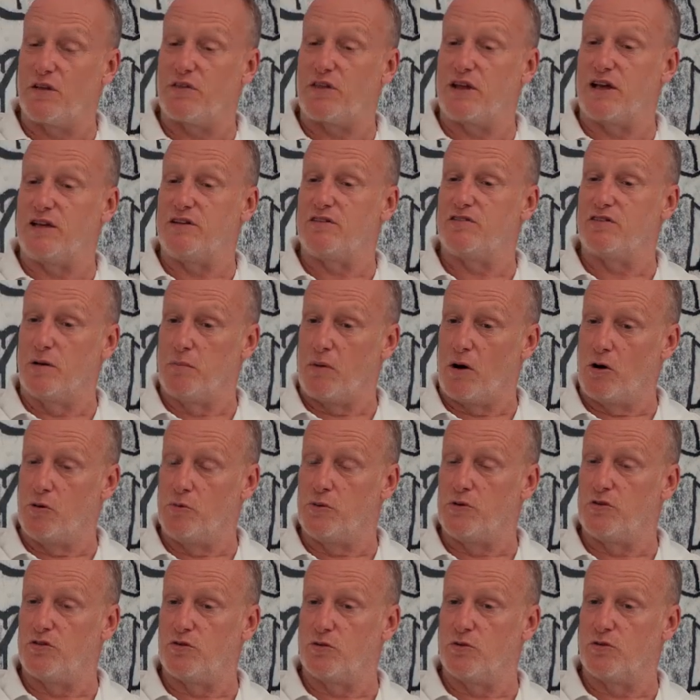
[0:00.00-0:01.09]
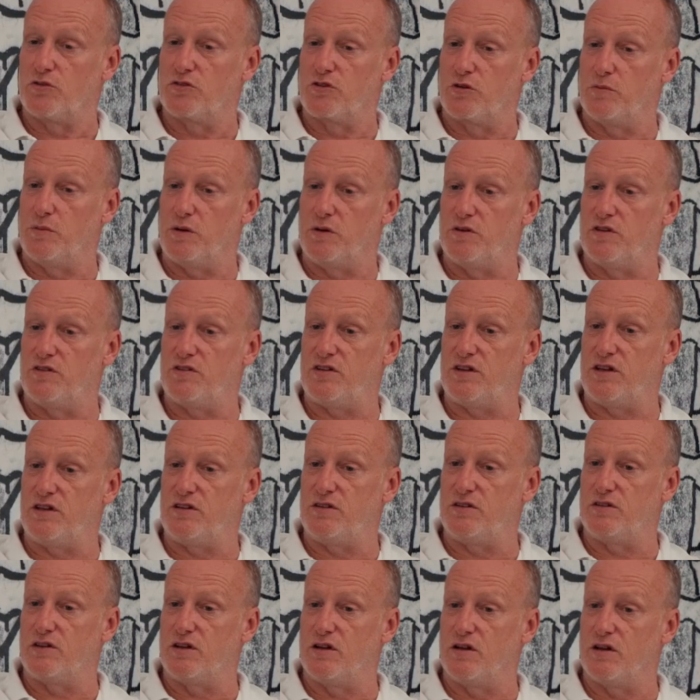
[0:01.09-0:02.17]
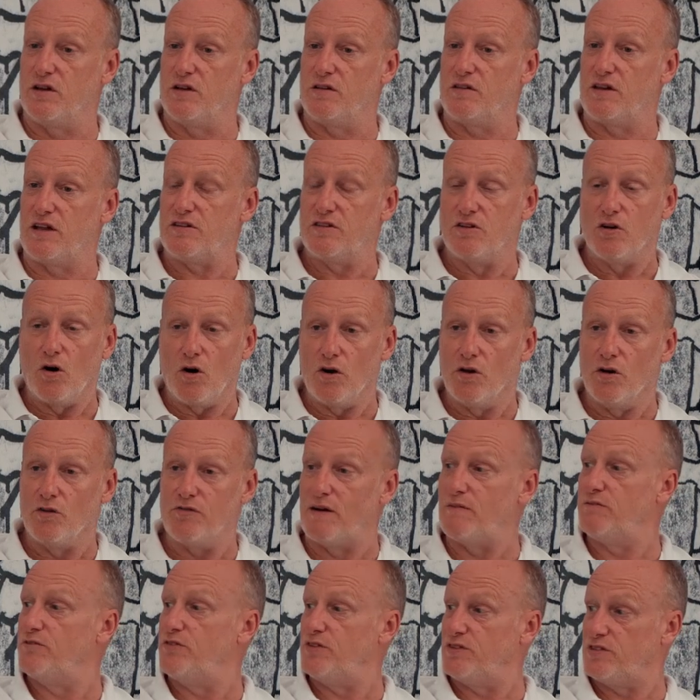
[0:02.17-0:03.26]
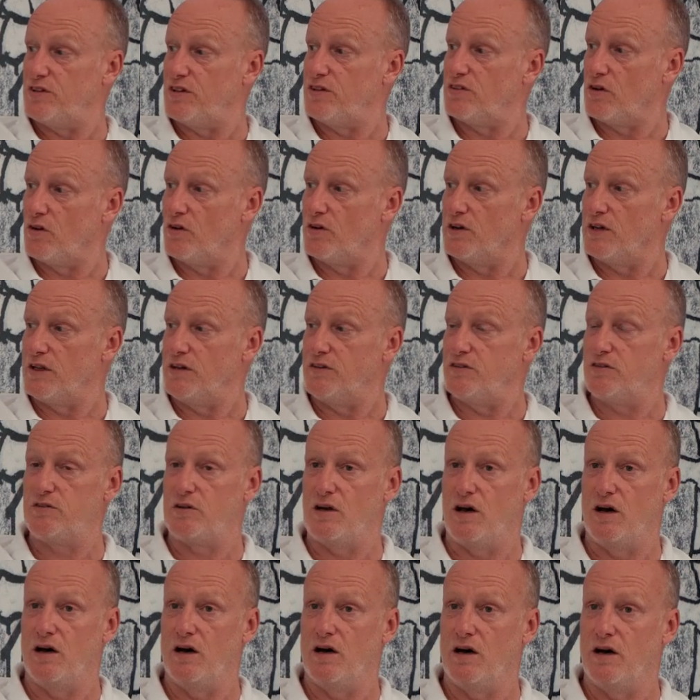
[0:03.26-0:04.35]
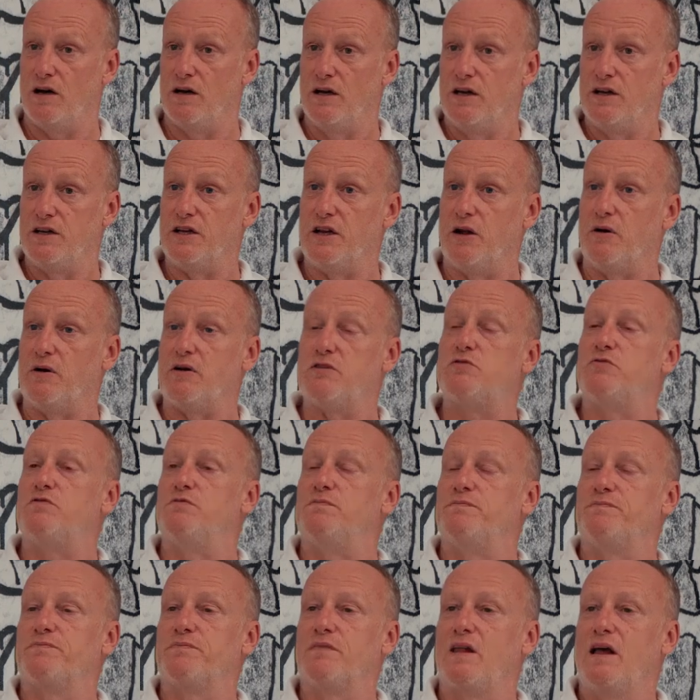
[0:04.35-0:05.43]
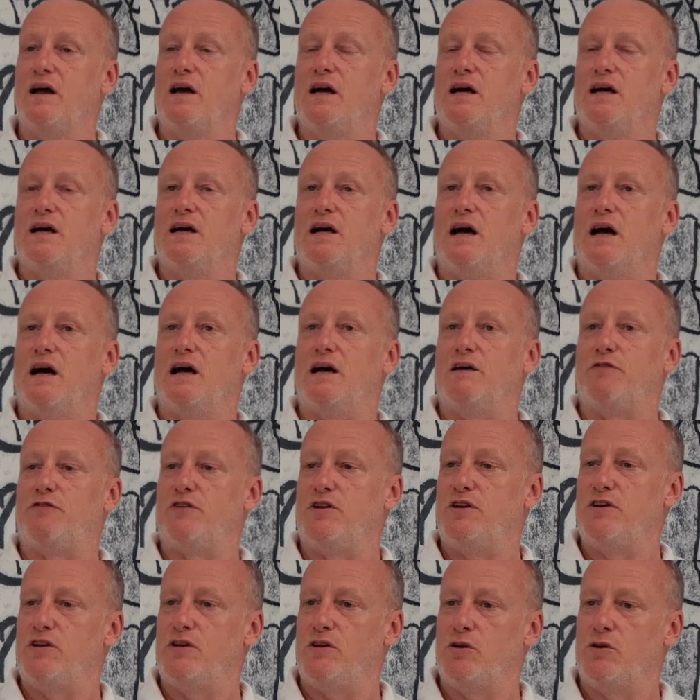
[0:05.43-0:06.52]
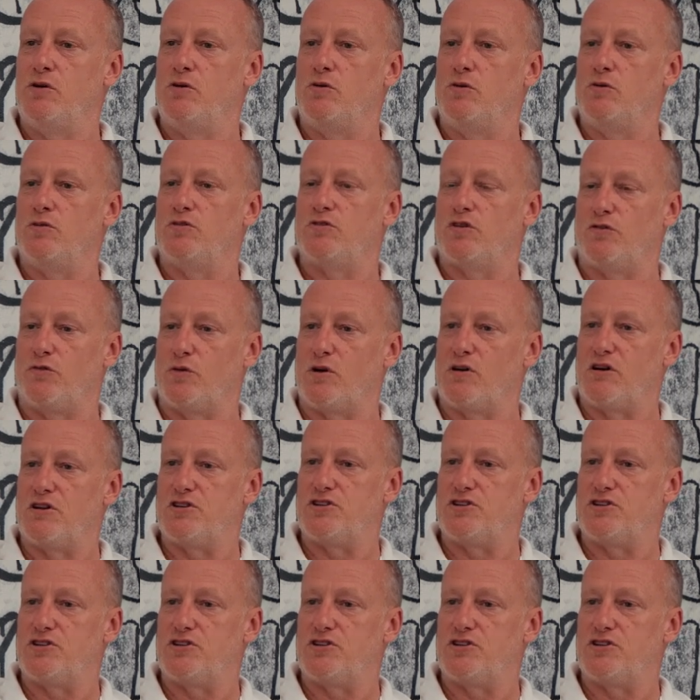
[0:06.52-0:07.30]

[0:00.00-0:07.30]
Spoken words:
I think in some open source communities that there's not enough emphasis on is, you know, if a new software